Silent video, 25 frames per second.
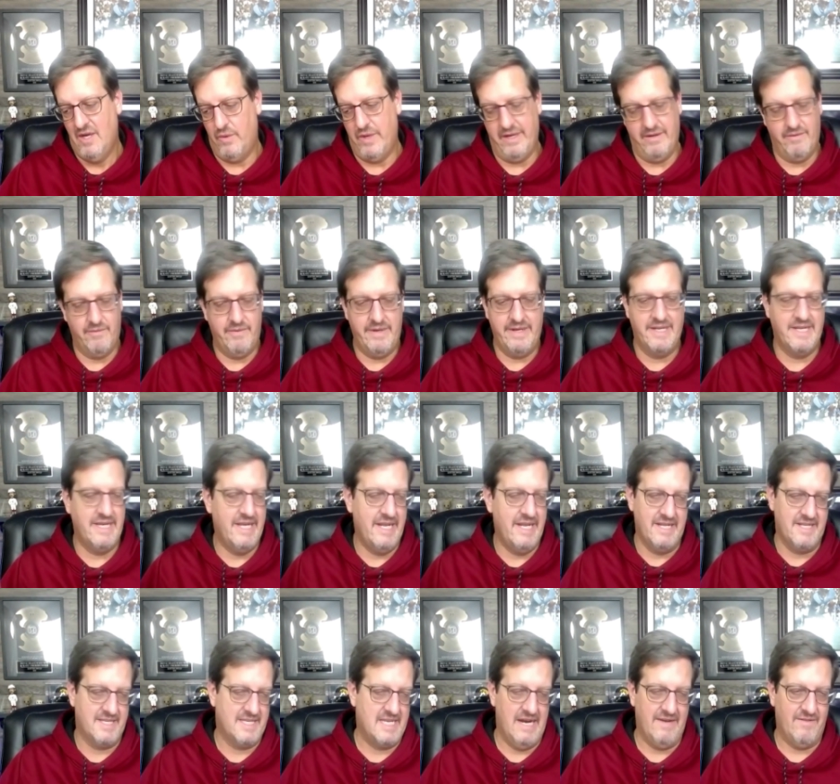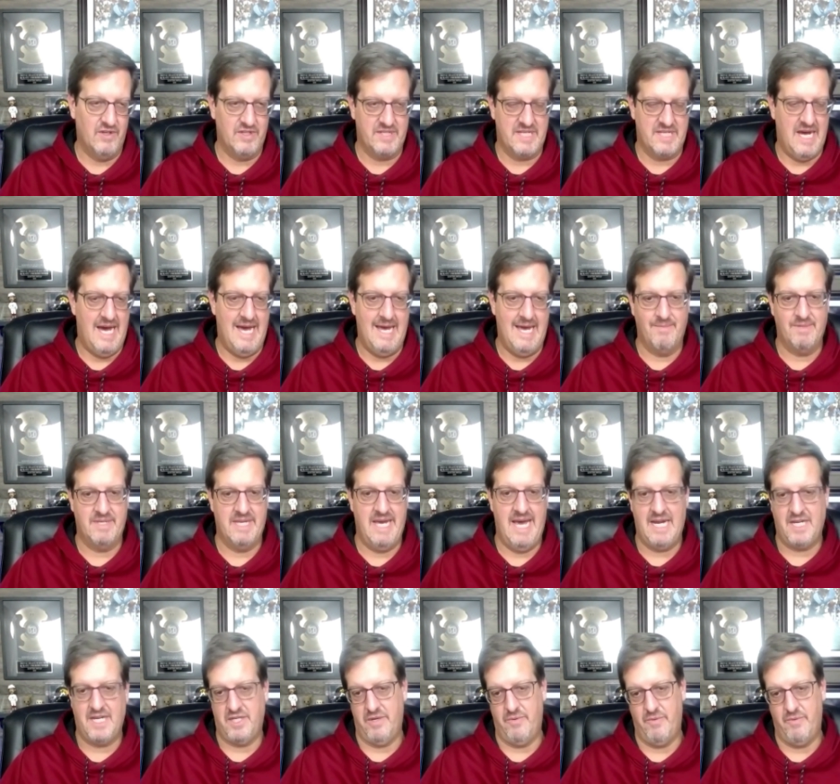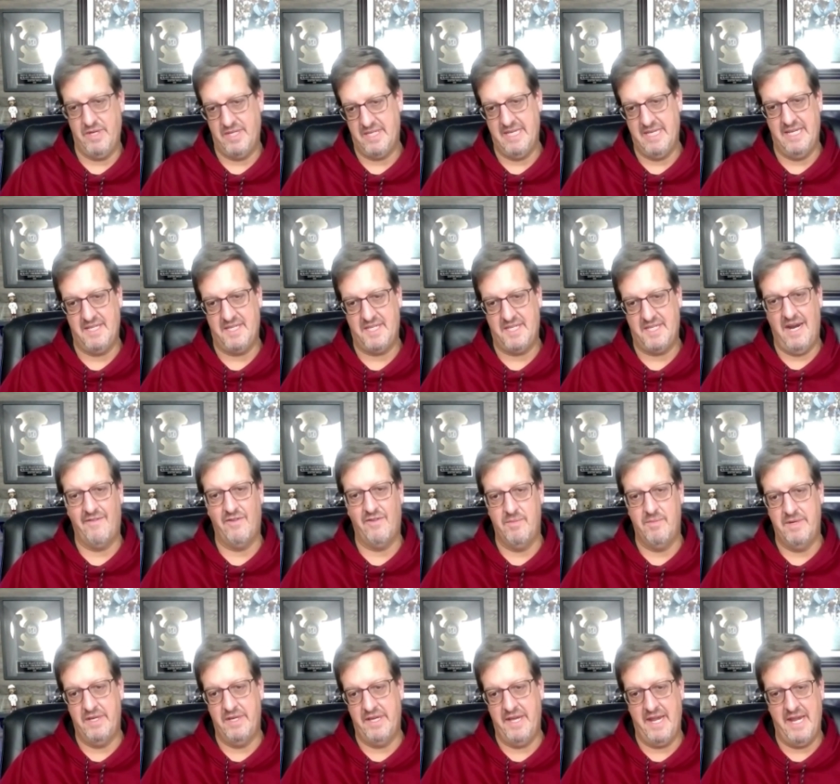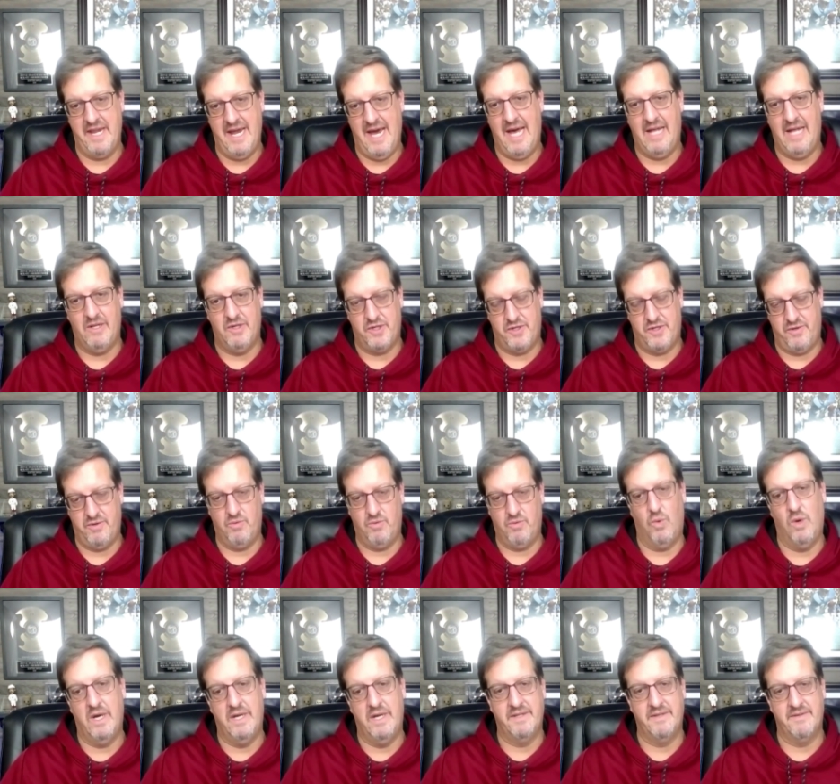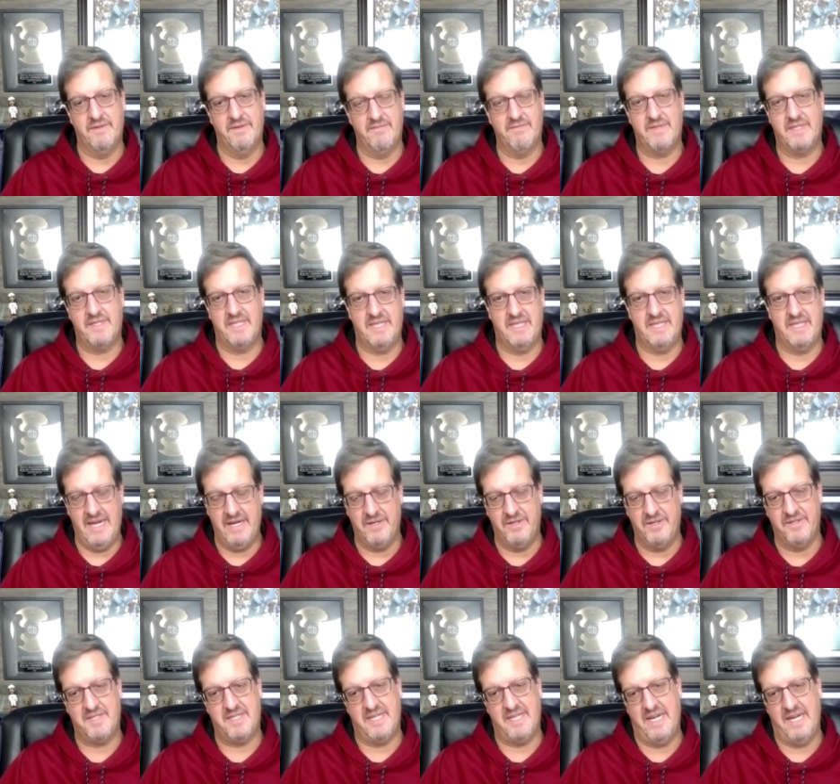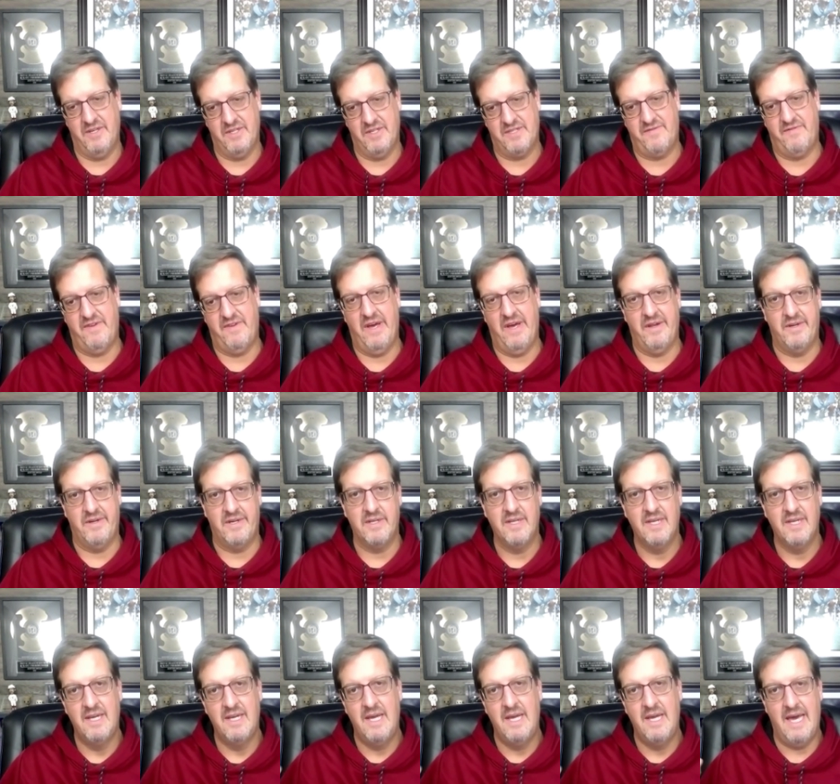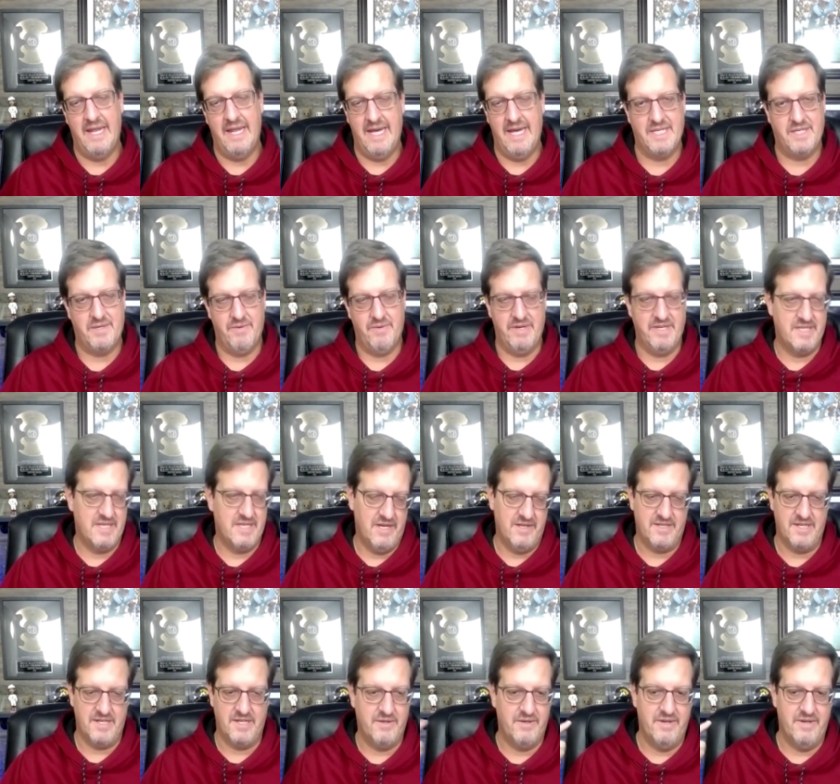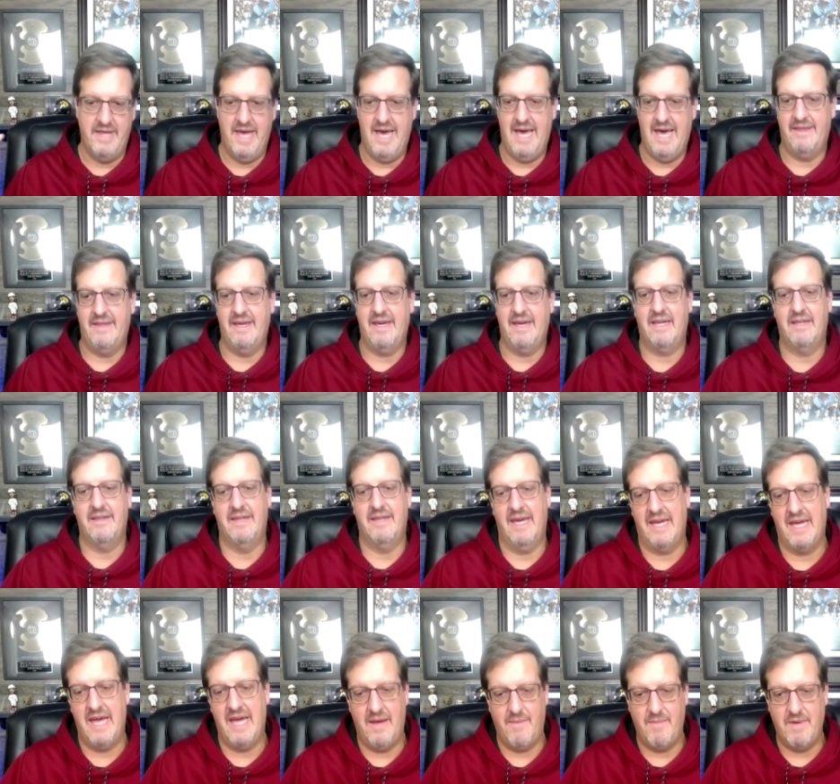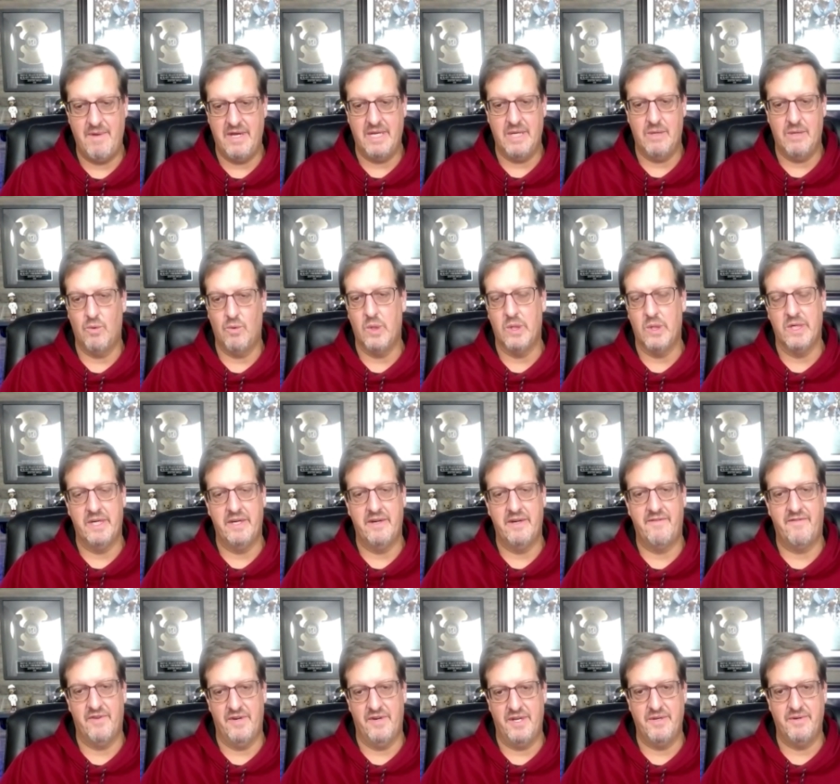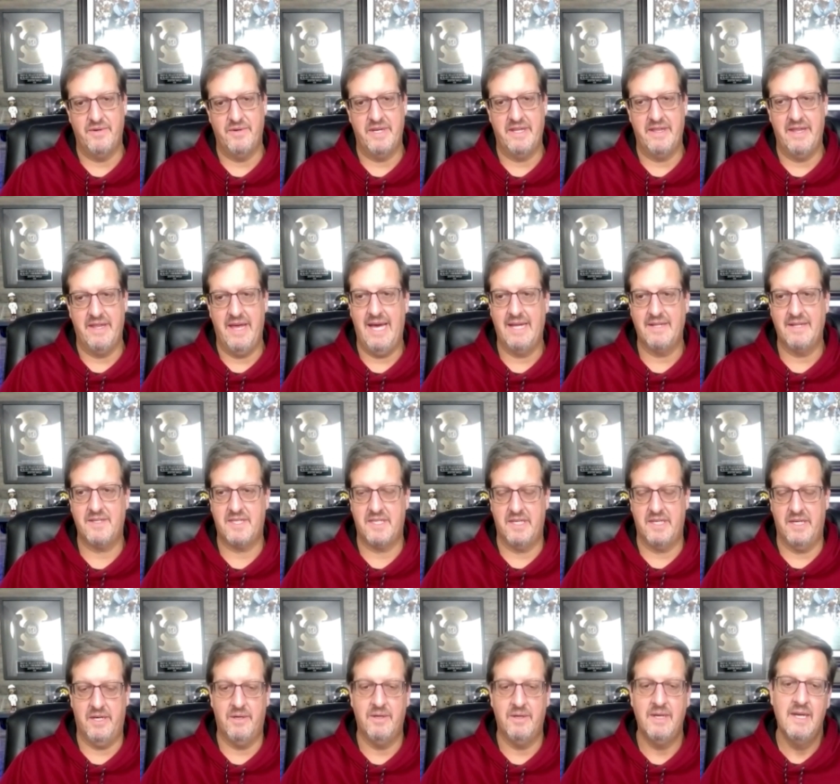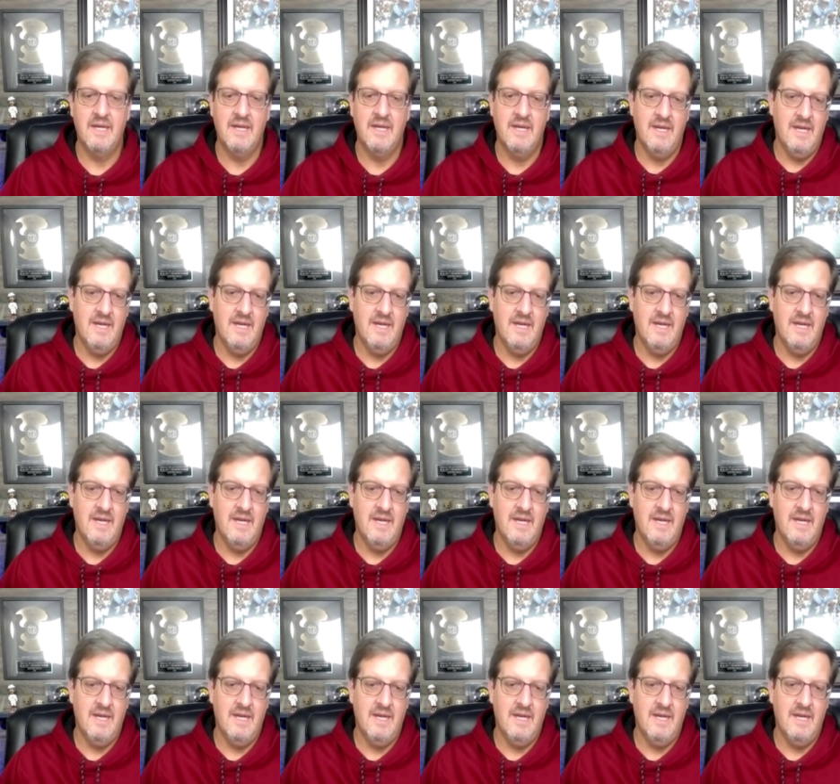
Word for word: we, we did it several times actually. We sent several million dollars through one single sales funnel. And as a result of doing that, they, they gave me an award for doing that. So,